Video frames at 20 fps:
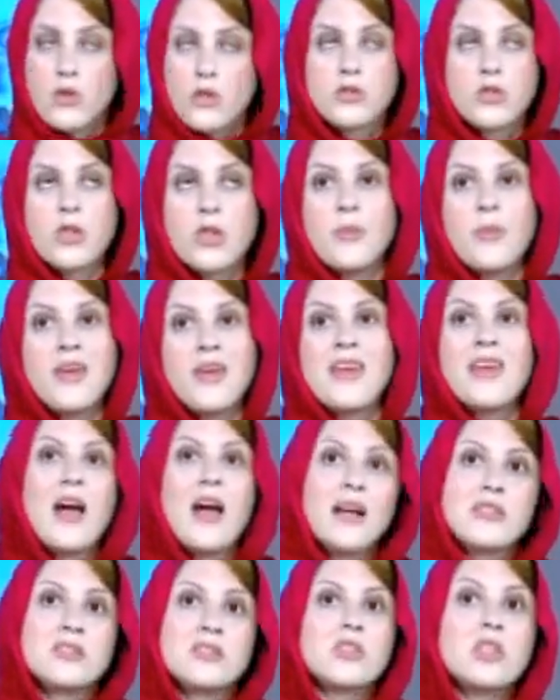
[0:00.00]
be
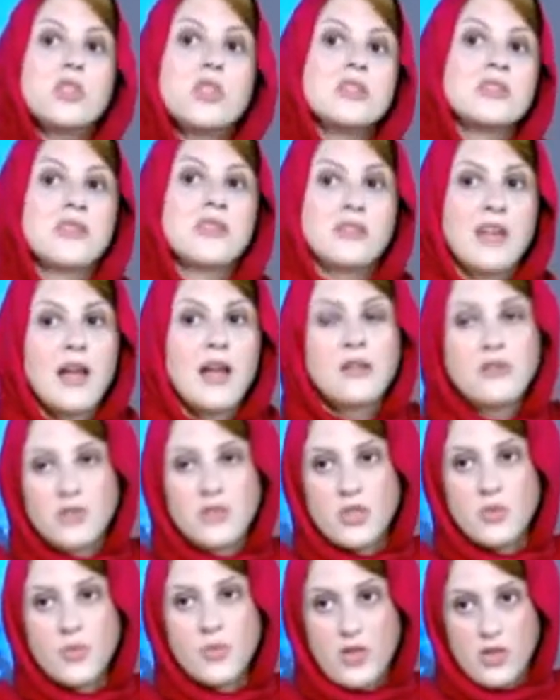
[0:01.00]
as good as the
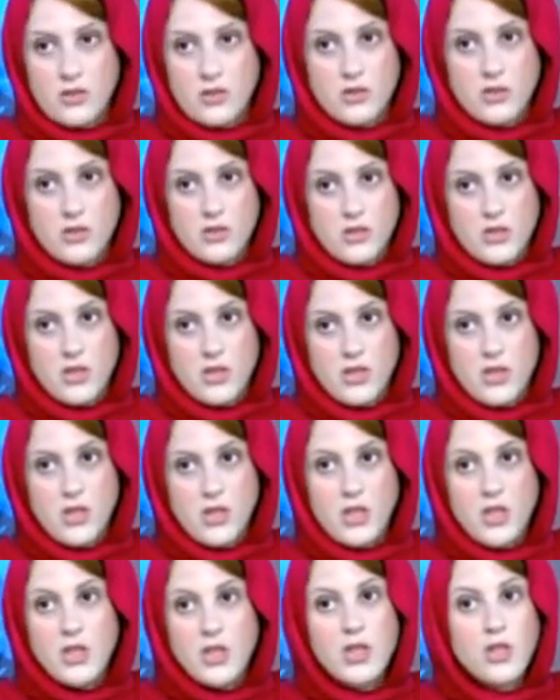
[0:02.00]
talented person.
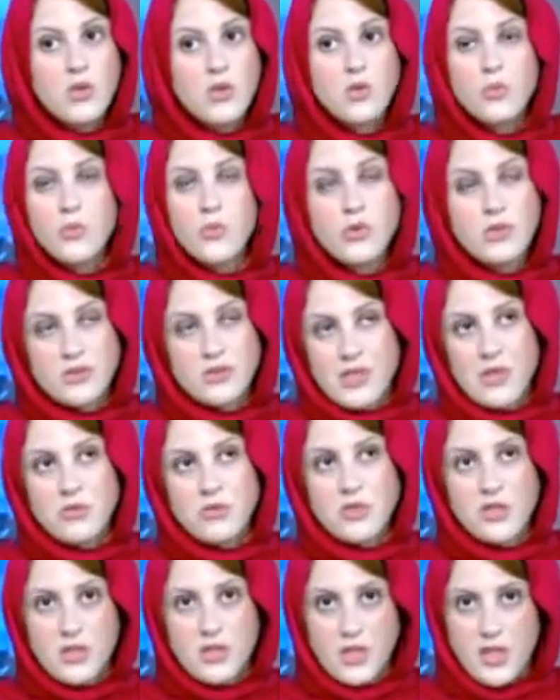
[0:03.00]
It all boils down
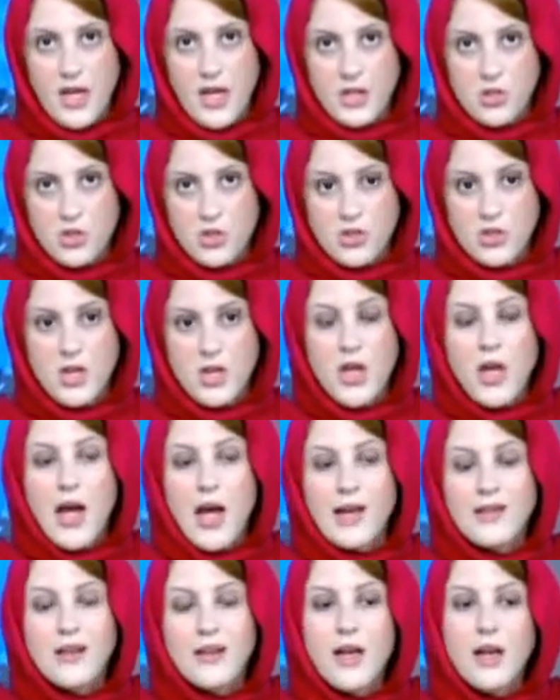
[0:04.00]
to dedication.
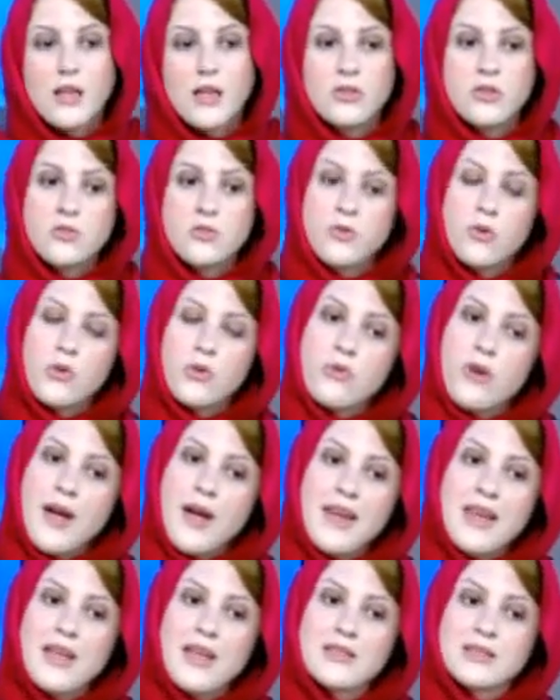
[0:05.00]
And as for
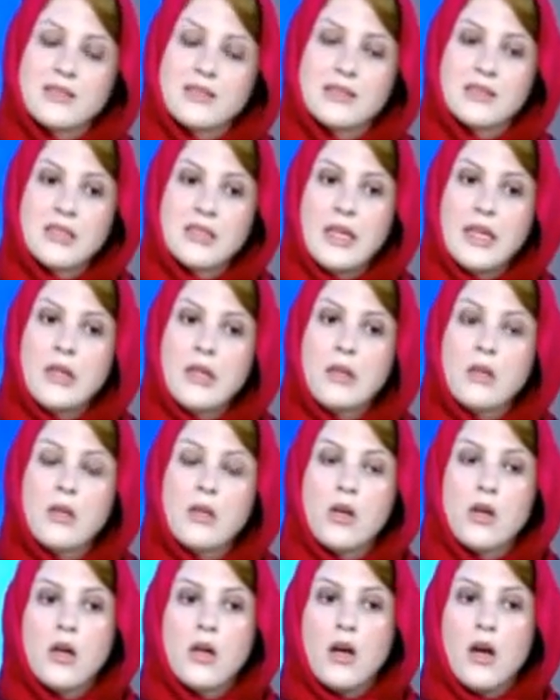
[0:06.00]
writing as a skill,
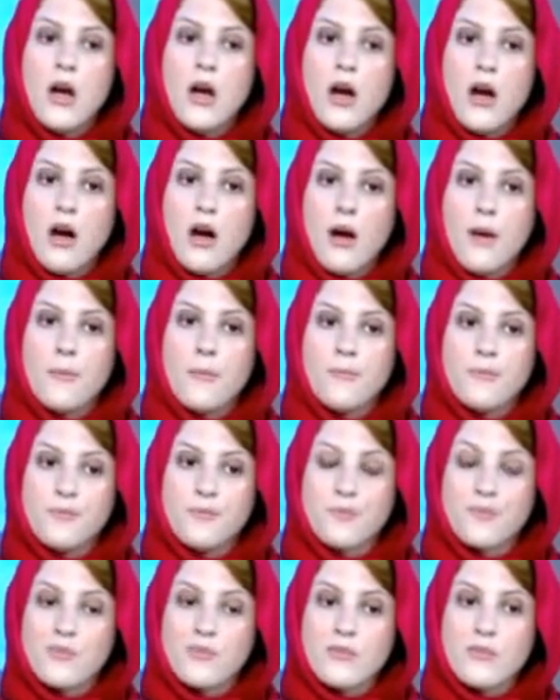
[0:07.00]

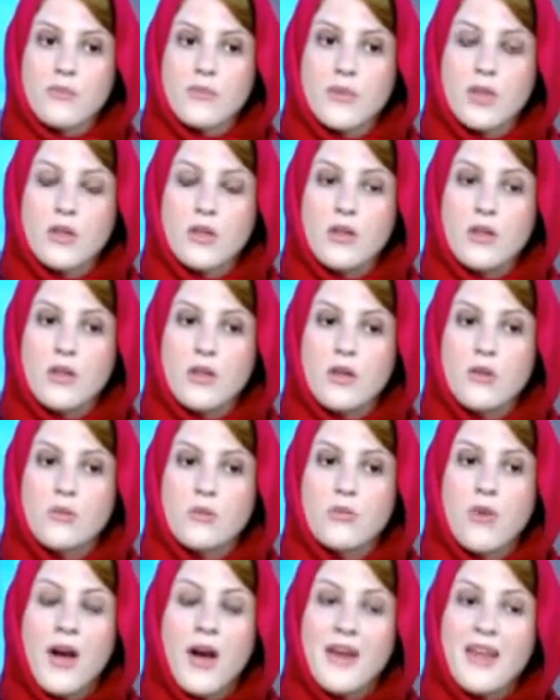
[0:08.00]

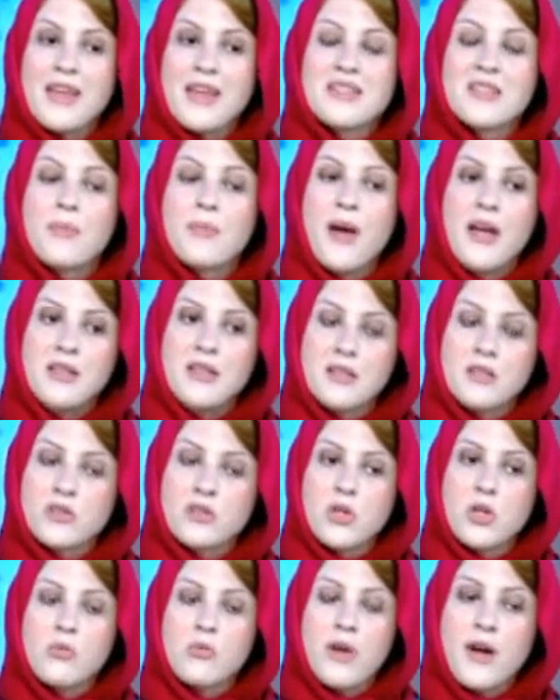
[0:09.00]
writing is a basic
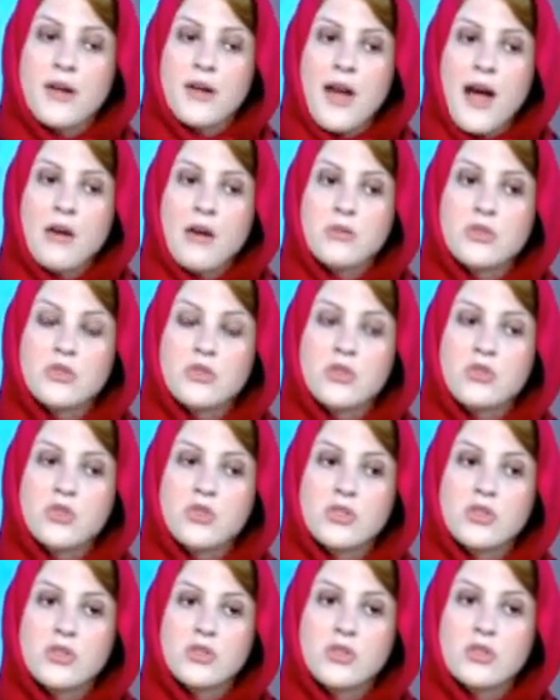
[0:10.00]
skill right now. It's not
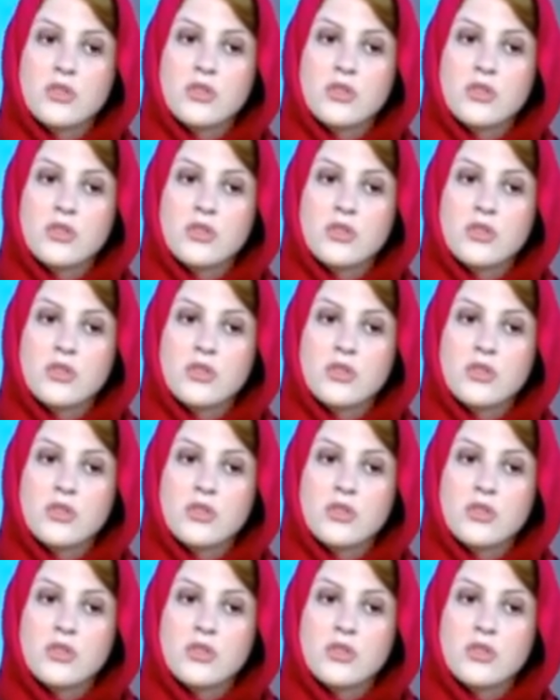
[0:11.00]
just